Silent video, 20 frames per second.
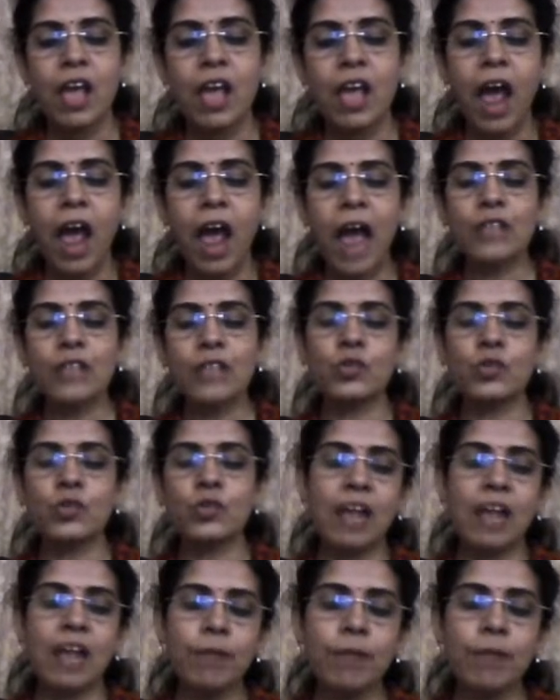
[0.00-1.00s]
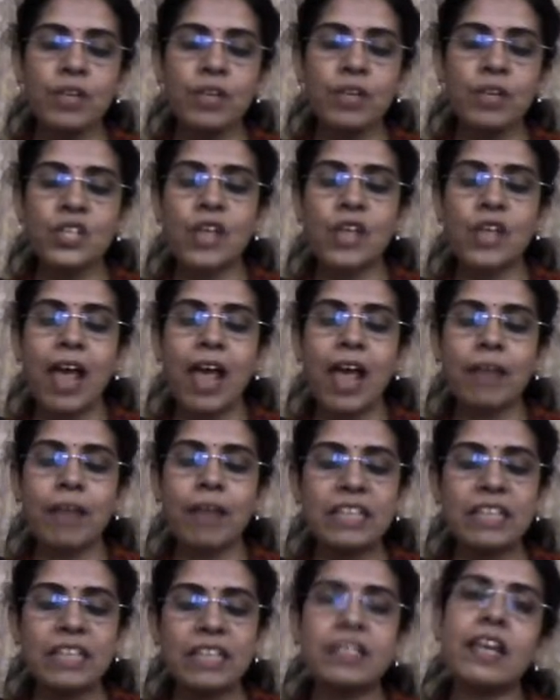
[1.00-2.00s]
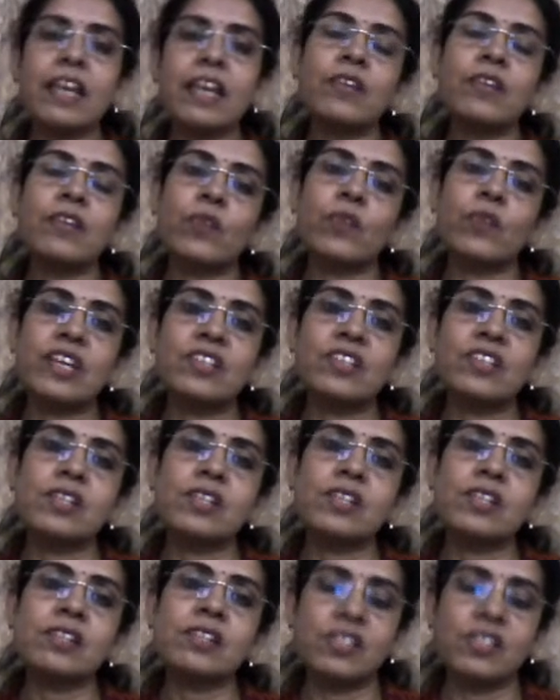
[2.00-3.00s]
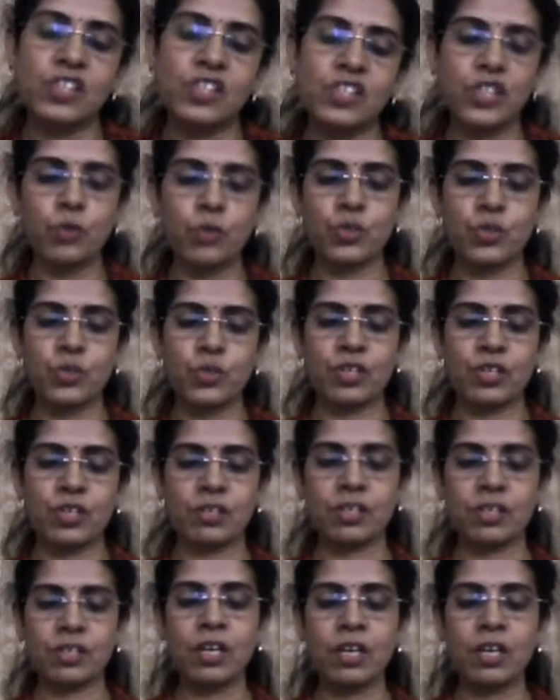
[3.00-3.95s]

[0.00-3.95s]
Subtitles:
and to establish and maintain religious institutions,